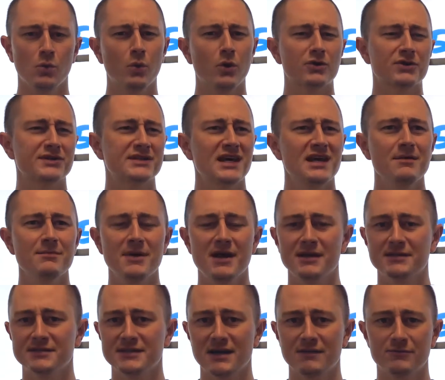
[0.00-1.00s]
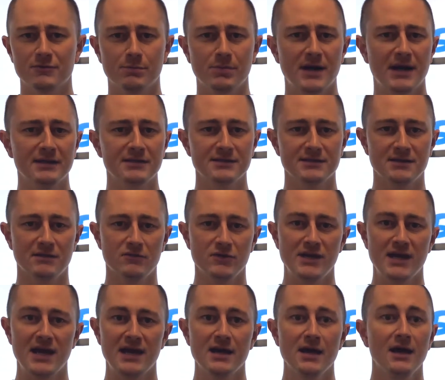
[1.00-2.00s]
Work 10 minutes after practice every
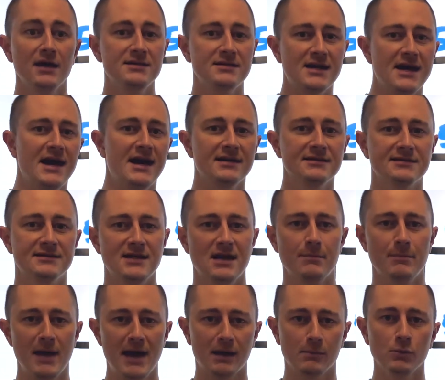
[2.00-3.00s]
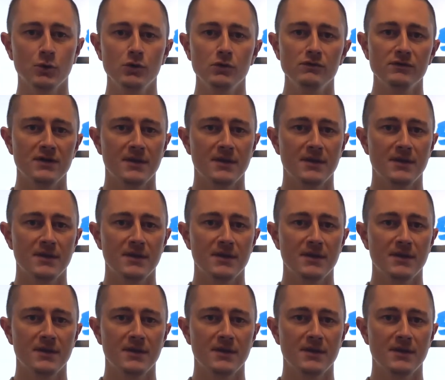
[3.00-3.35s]
day to add a step back move.